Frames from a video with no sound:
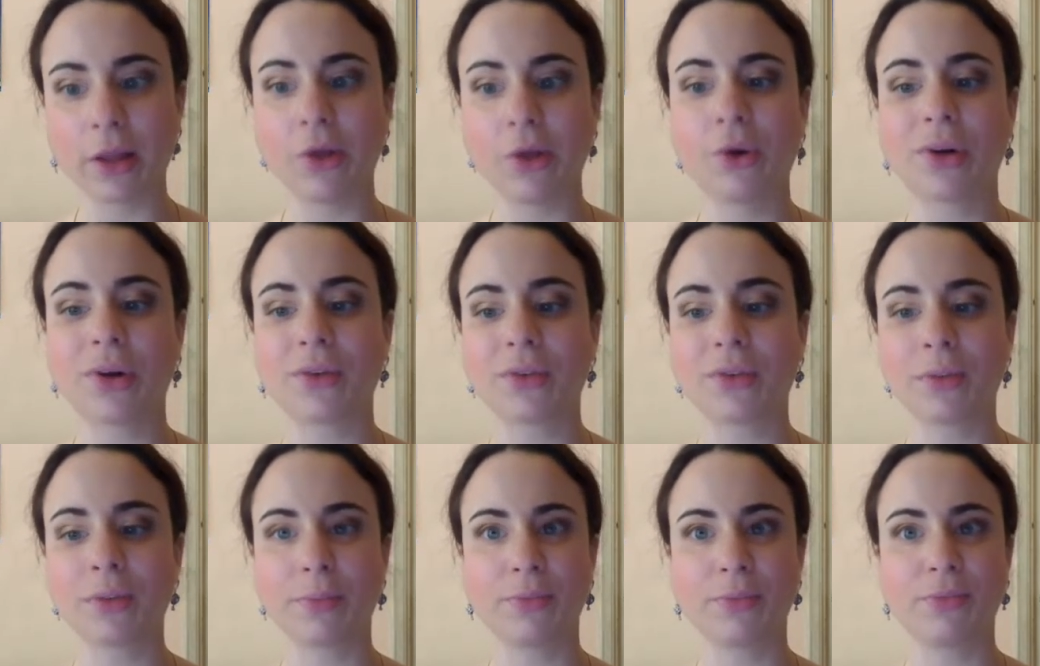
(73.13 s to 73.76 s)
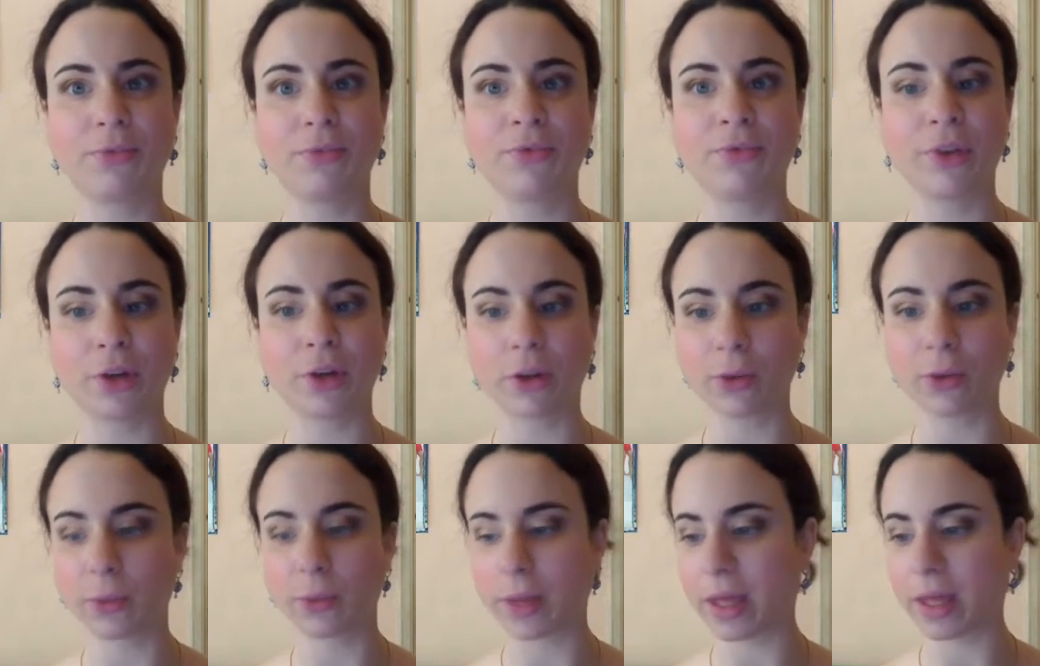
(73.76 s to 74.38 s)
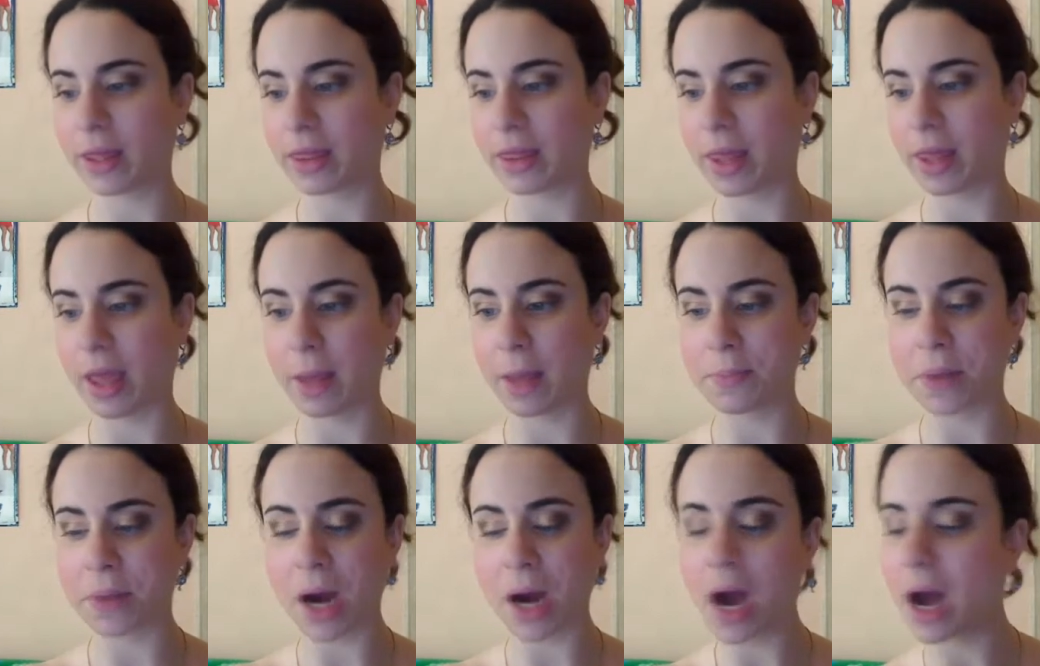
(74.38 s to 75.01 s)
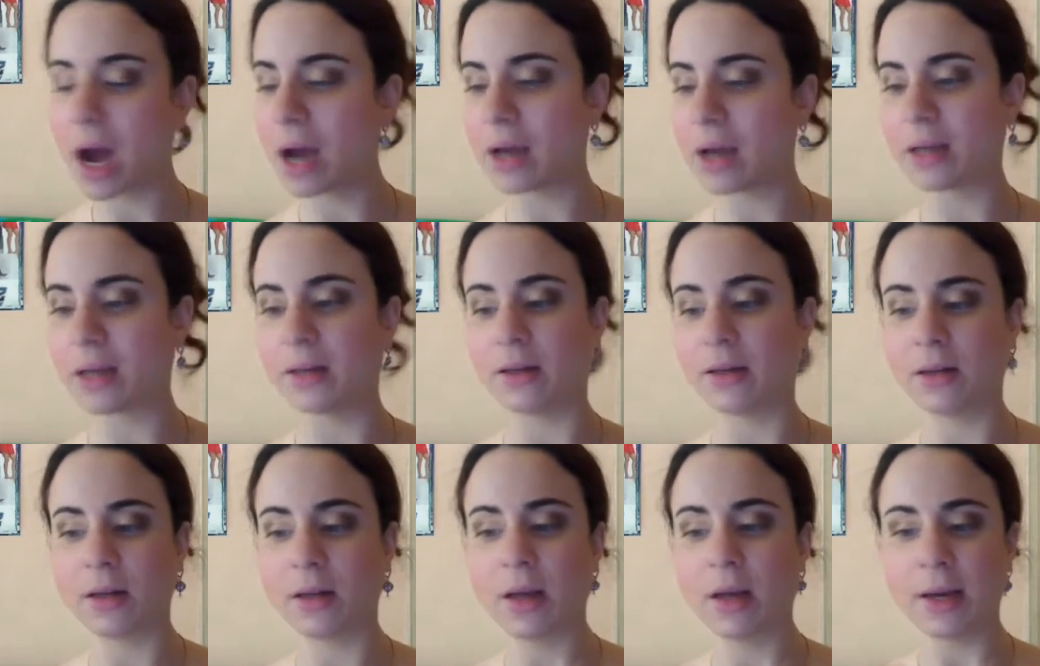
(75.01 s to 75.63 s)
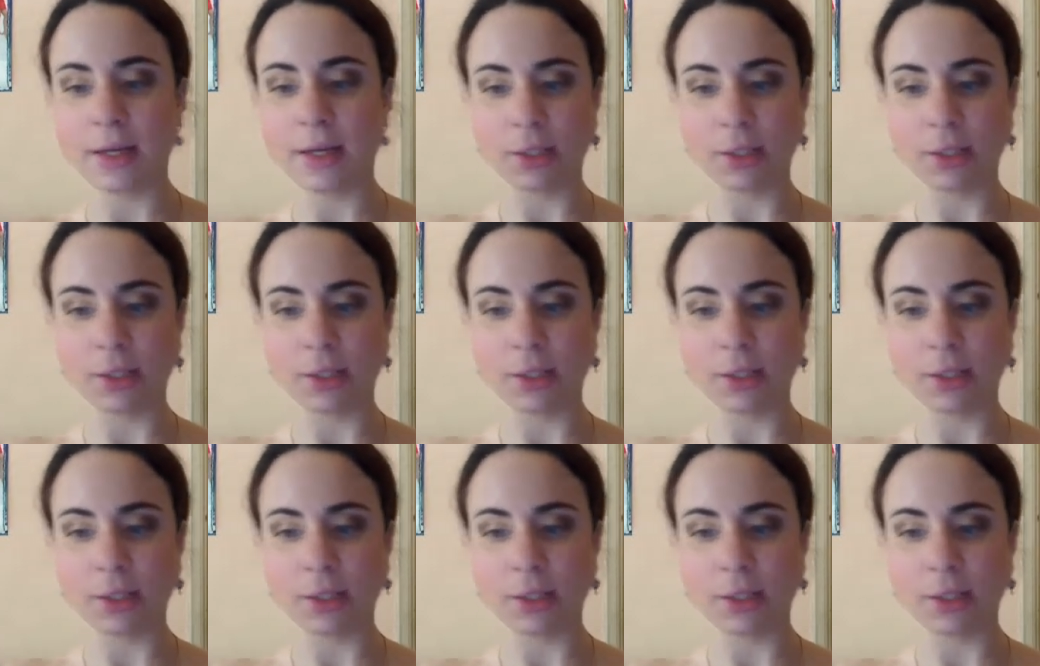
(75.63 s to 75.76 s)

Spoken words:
You don't have to fiddle with a pot and